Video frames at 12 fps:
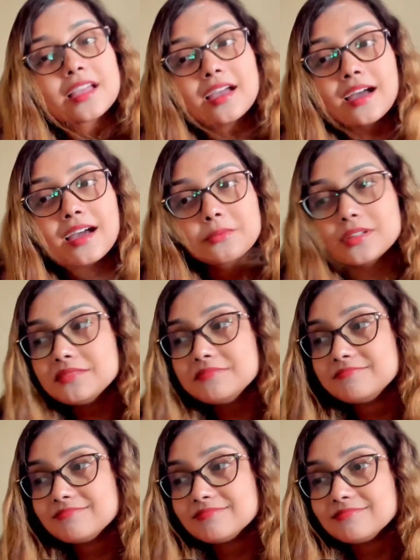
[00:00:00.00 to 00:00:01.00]
And well,
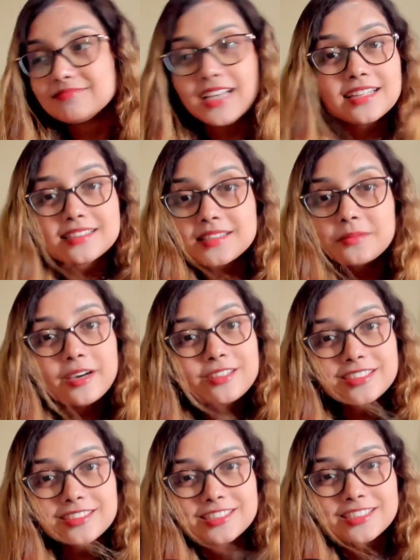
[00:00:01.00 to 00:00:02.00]
that's about
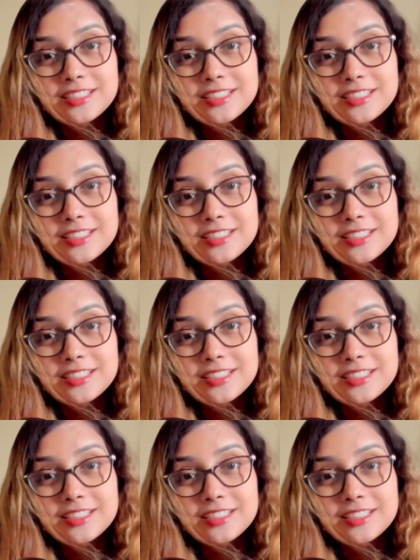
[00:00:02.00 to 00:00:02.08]
it.